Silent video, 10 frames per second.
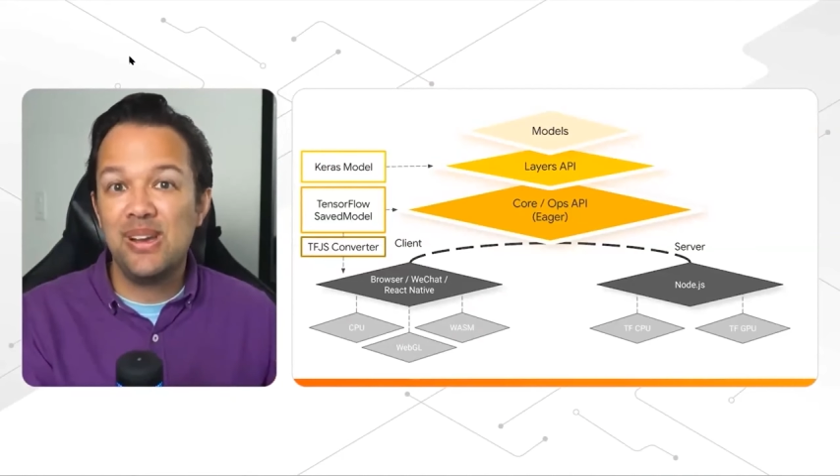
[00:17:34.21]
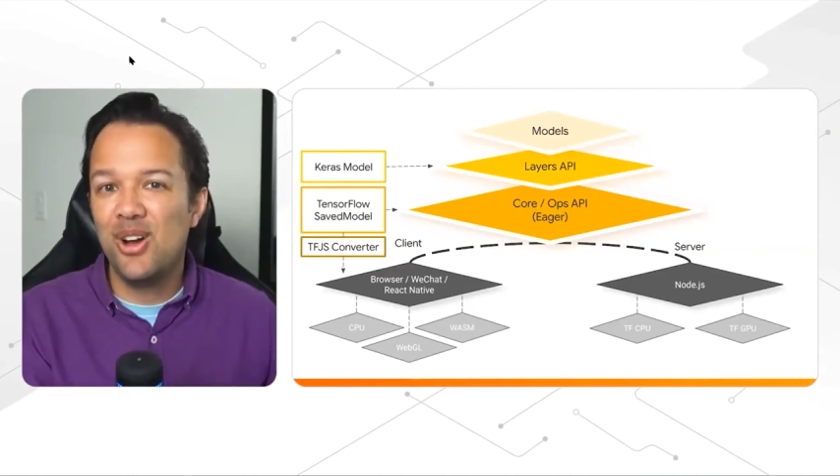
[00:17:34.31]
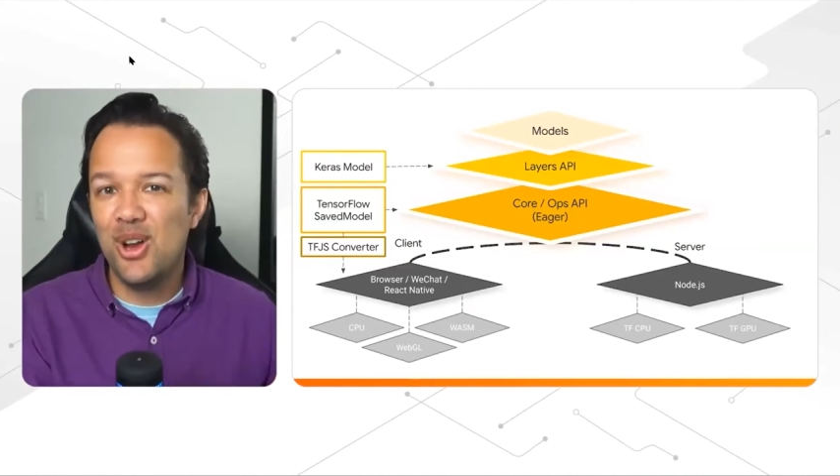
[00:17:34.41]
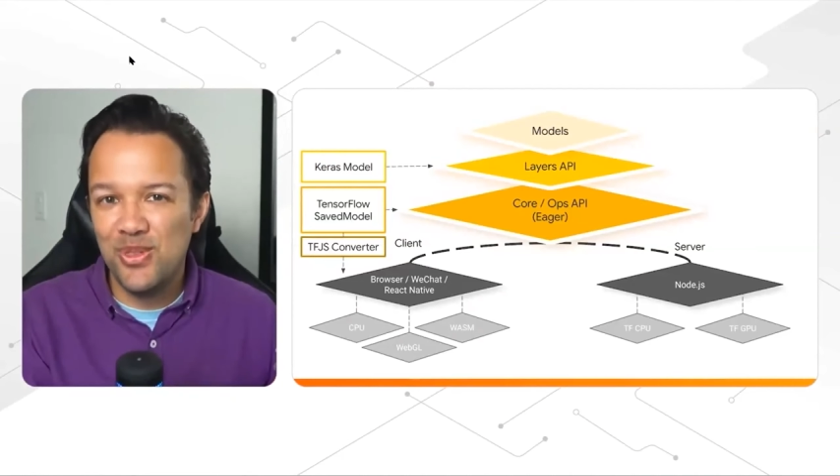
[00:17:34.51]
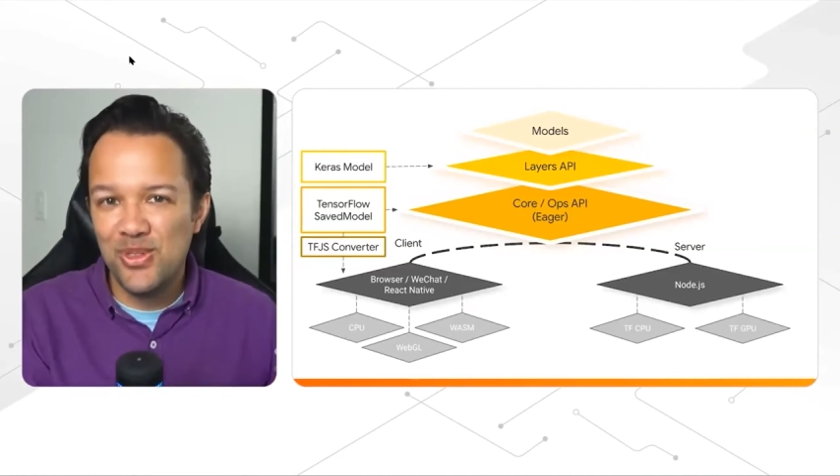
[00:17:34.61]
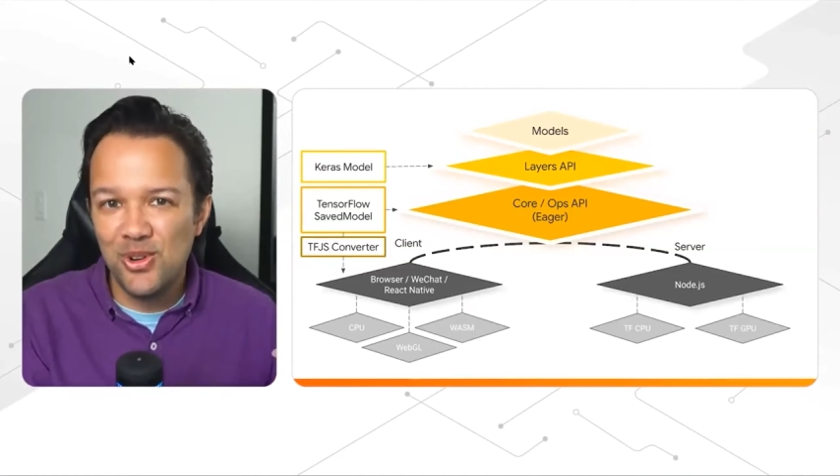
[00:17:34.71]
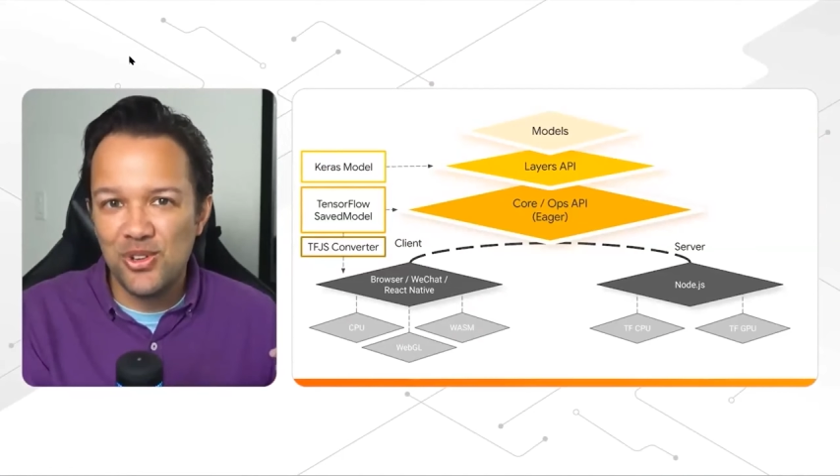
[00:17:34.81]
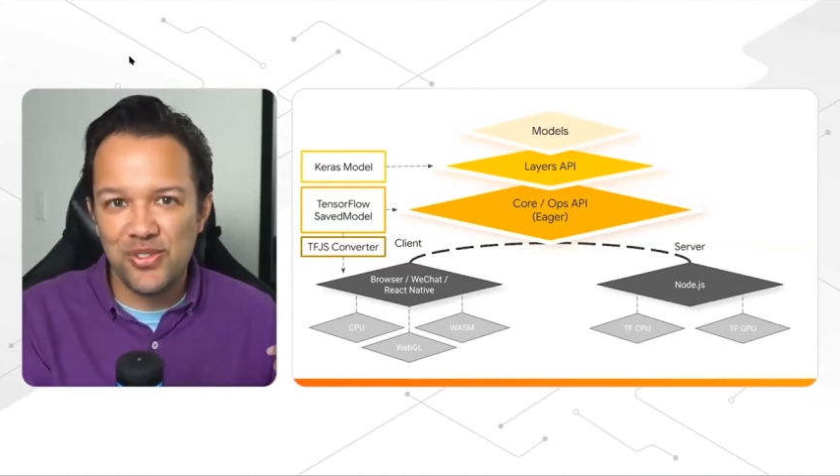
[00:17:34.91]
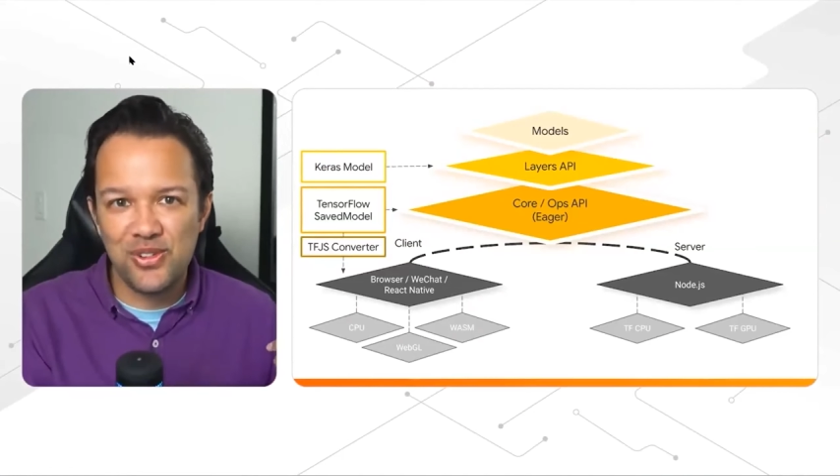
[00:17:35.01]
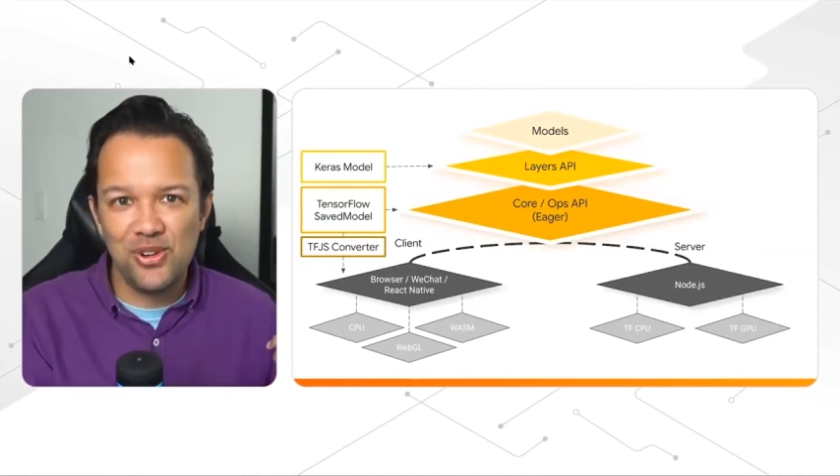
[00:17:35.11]
We are open
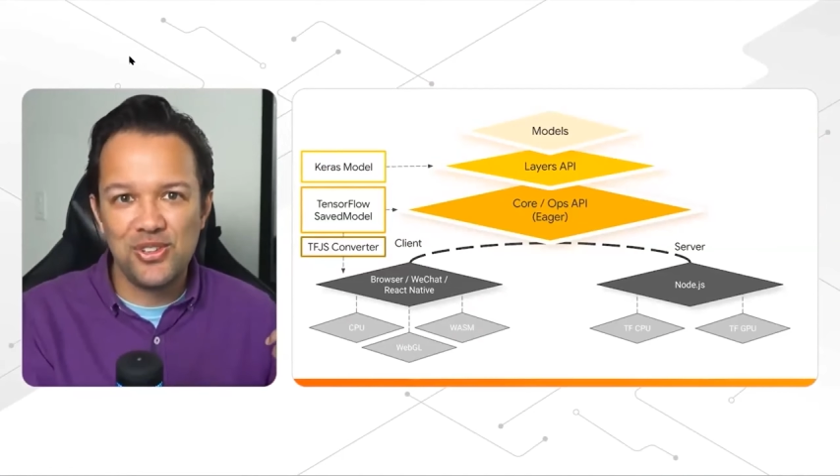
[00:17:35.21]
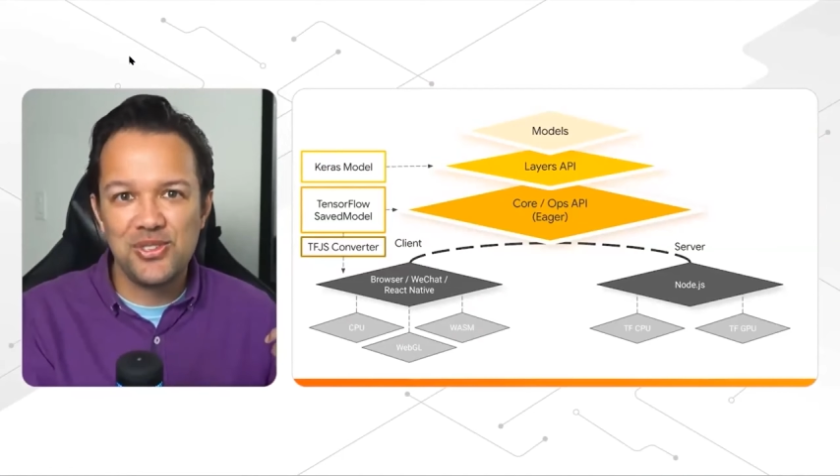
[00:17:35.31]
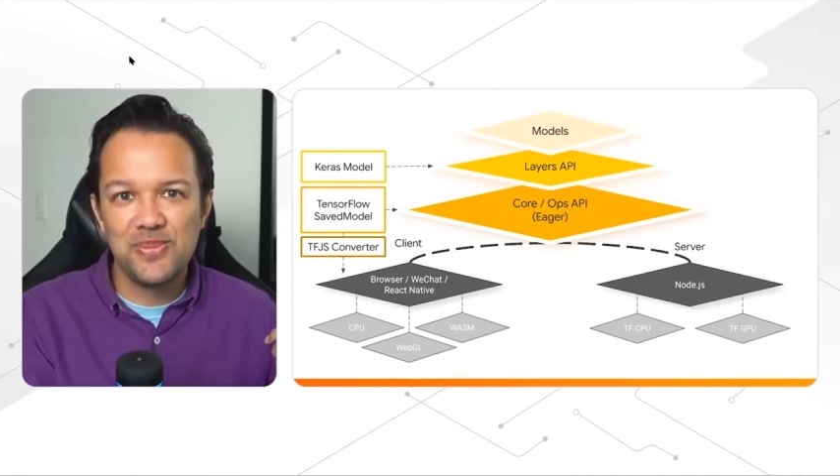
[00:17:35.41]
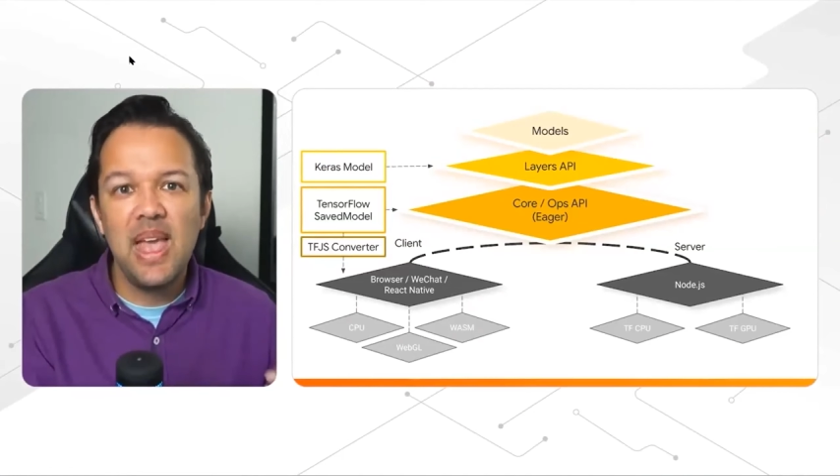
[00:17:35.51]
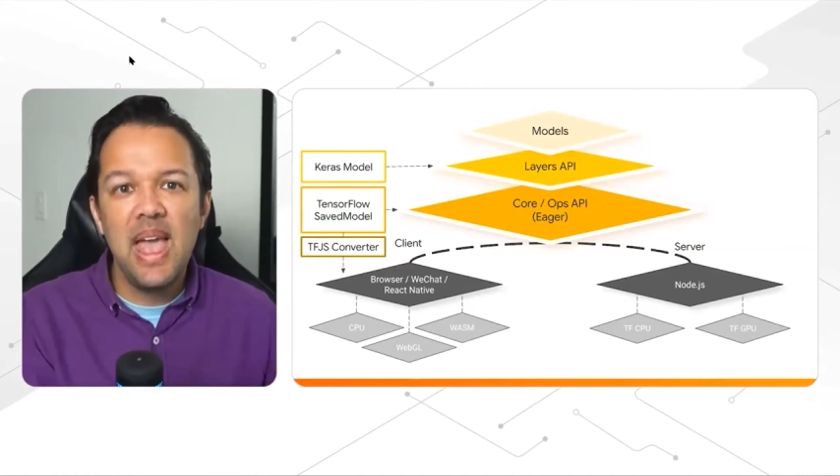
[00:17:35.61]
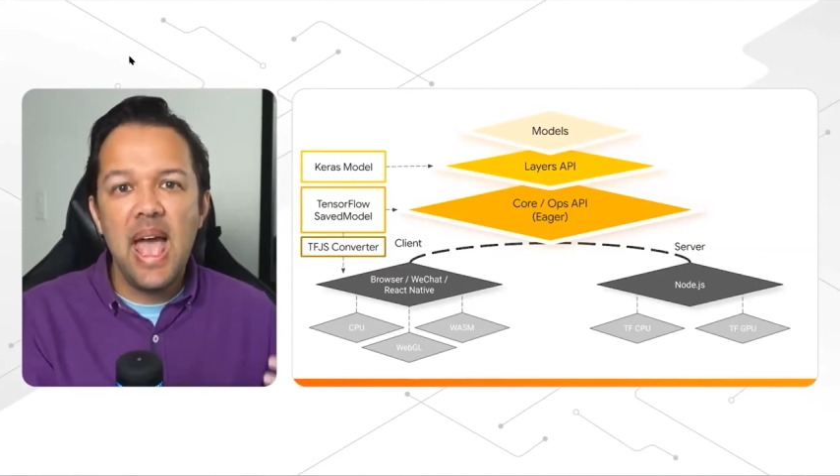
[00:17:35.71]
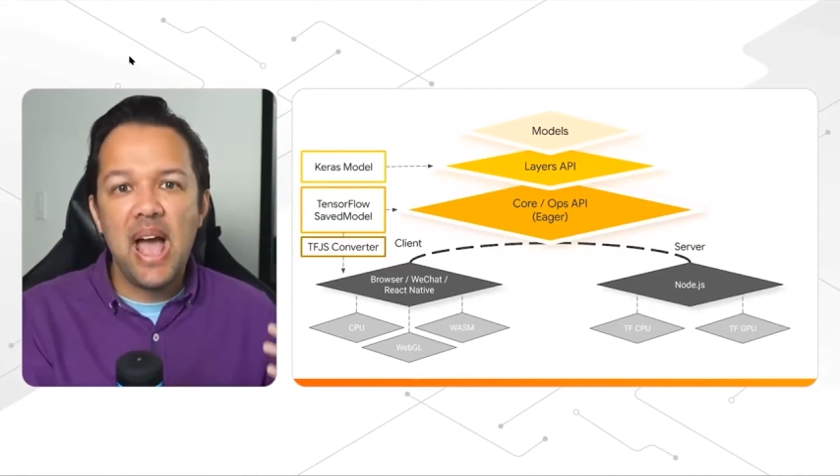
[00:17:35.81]
source, of course.